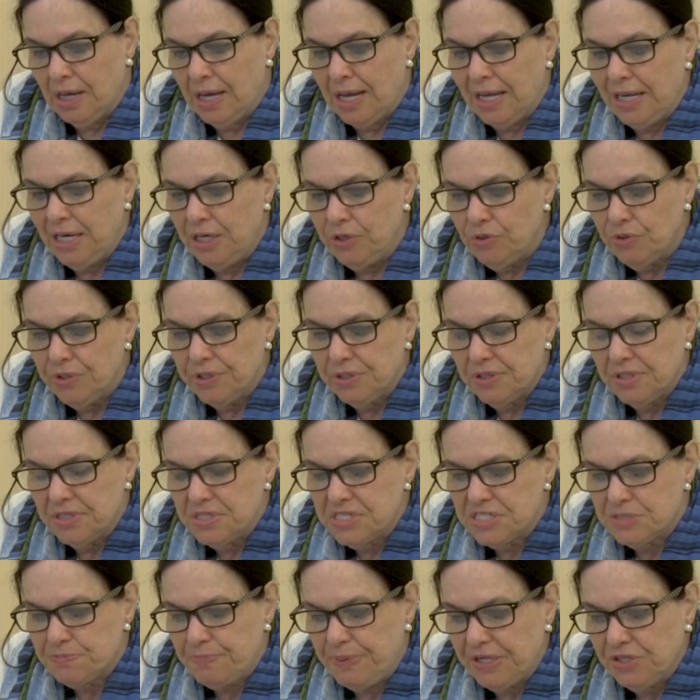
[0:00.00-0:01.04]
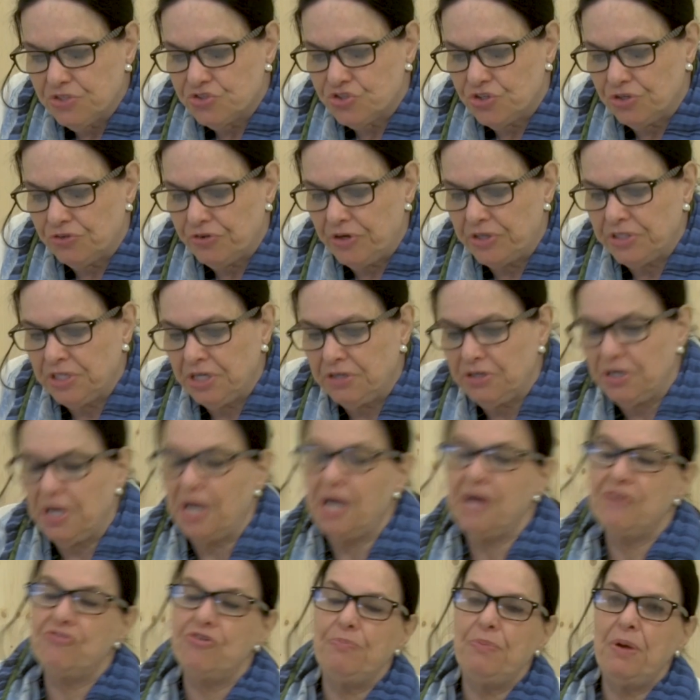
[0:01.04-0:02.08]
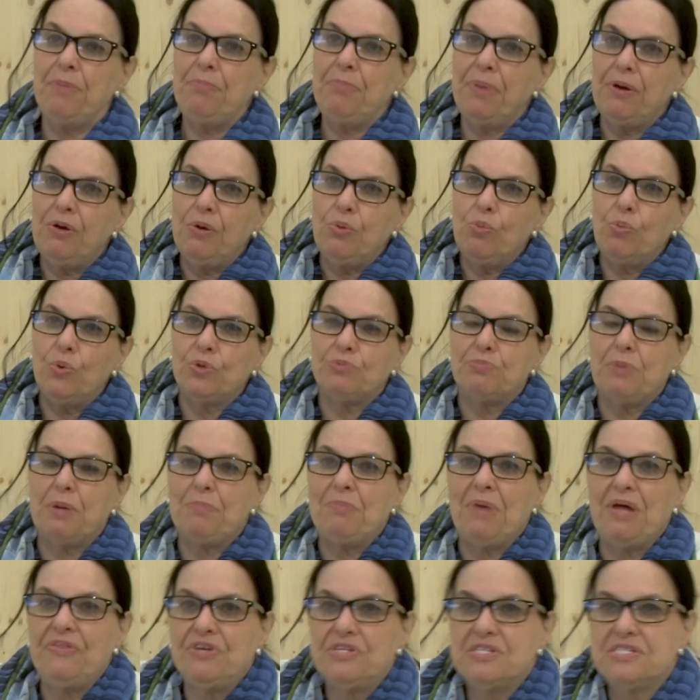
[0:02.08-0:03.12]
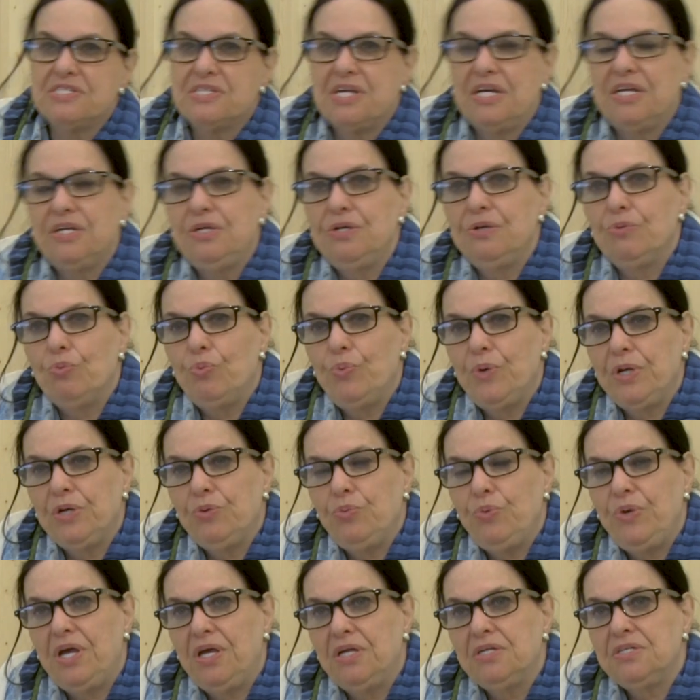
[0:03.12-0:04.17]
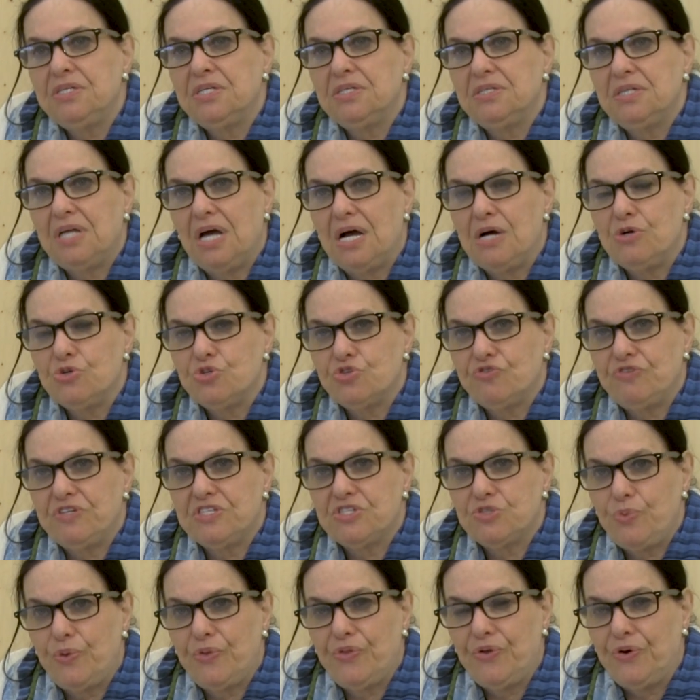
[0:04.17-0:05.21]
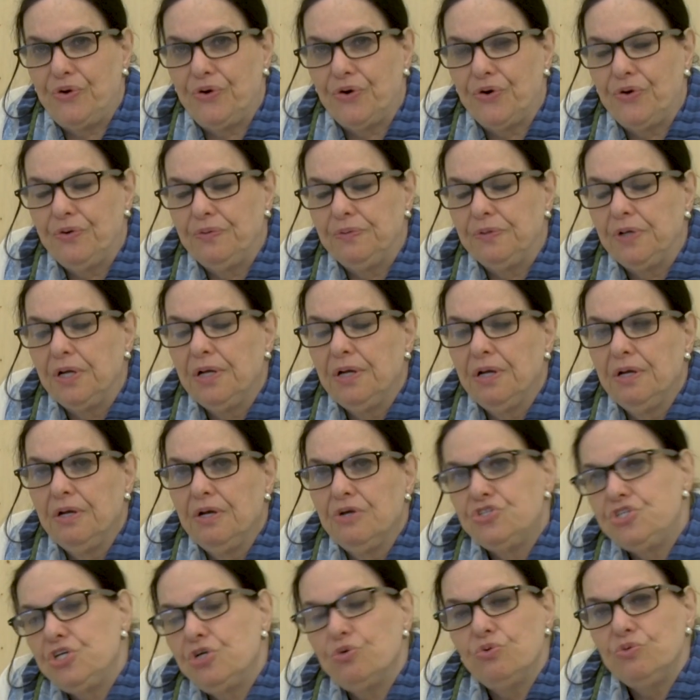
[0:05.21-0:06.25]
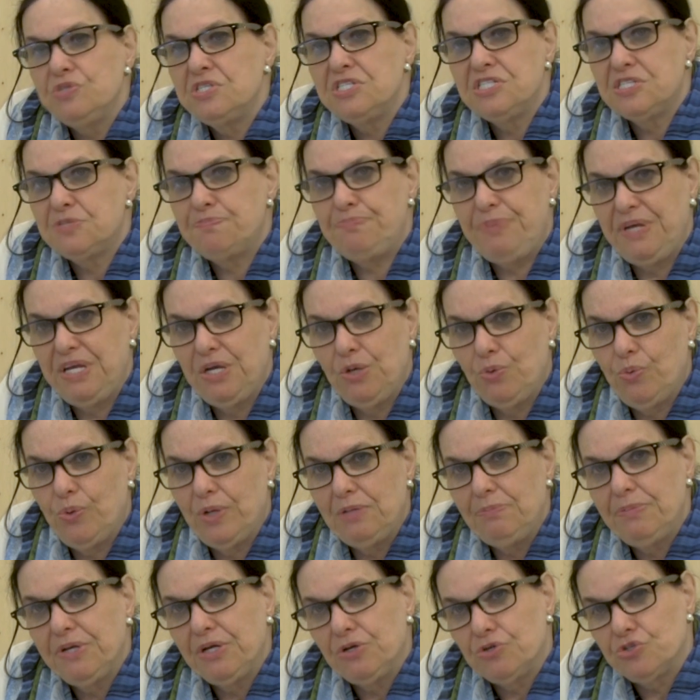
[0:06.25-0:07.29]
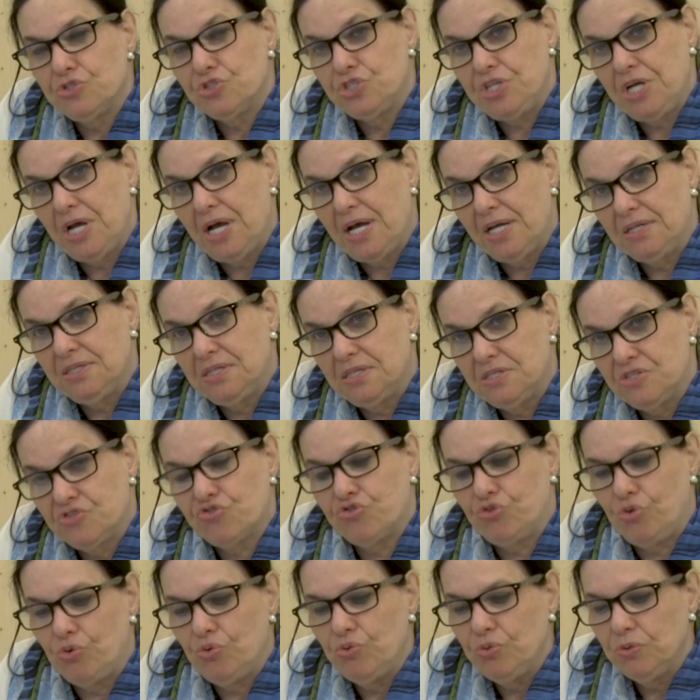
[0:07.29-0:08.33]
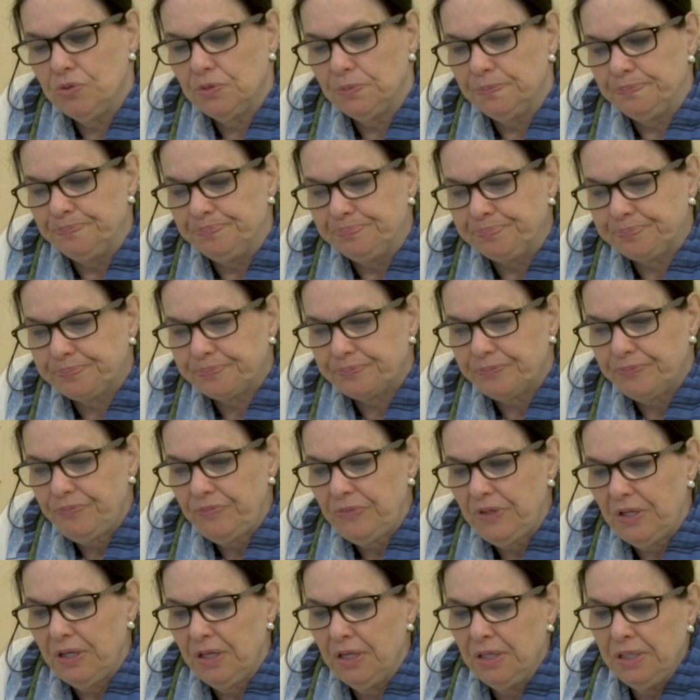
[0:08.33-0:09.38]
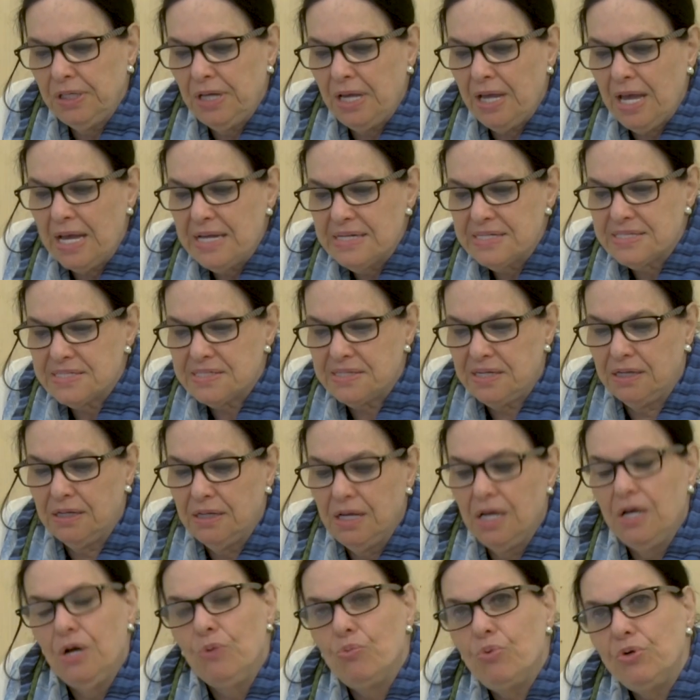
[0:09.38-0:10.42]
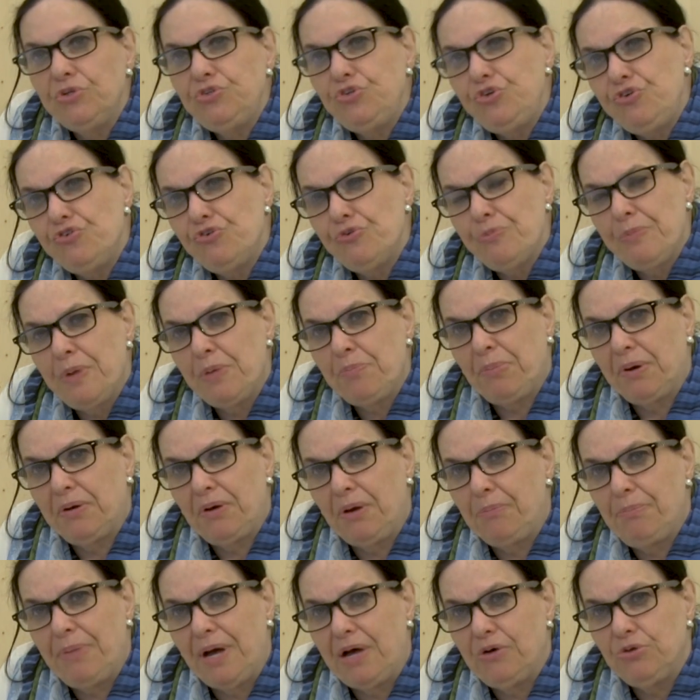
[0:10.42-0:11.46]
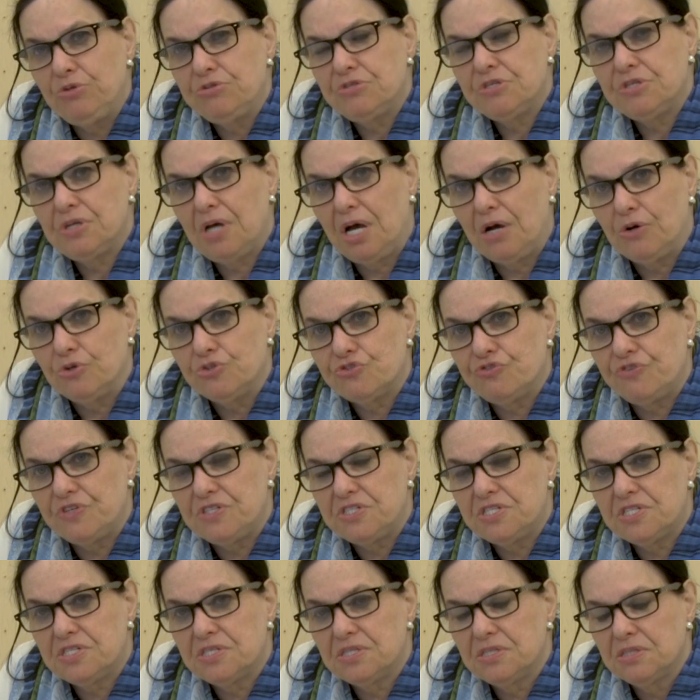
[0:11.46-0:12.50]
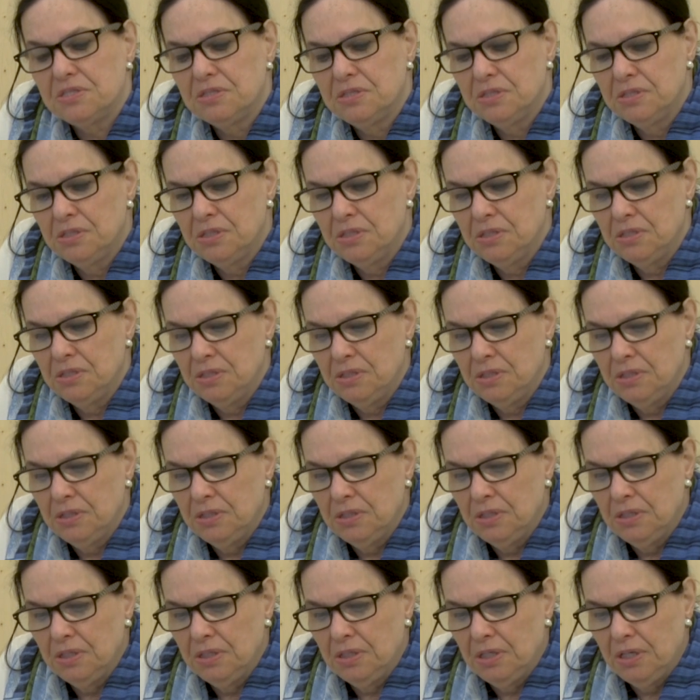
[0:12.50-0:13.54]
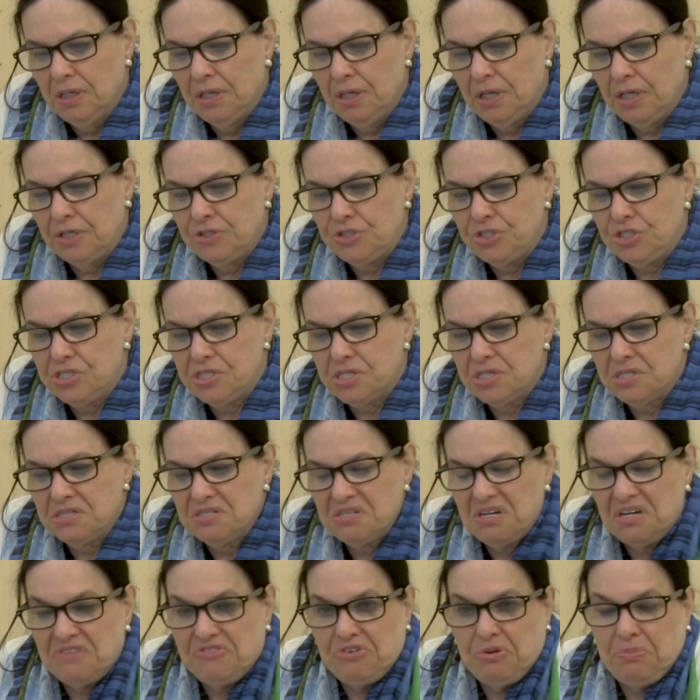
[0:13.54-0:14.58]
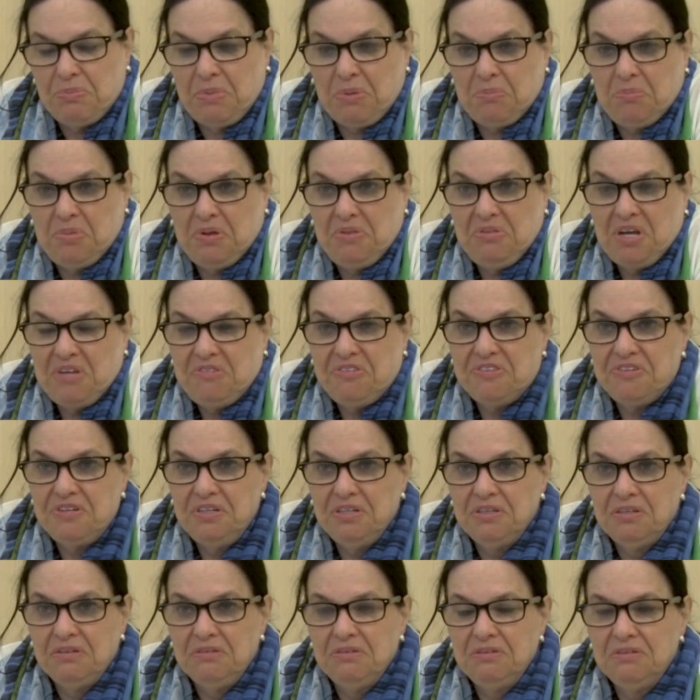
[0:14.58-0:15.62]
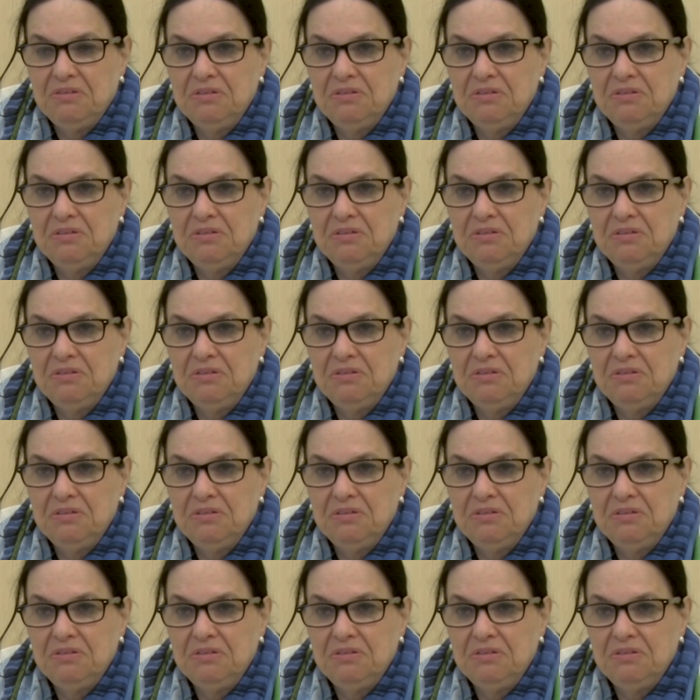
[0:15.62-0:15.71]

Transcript: I look at this picture and I remember what my mother said when we entered Auschwitz with her. She couldn't speak well because she had a stroke. And I asked her, what do you remember about Auschwitz? And she says, I remember nothing.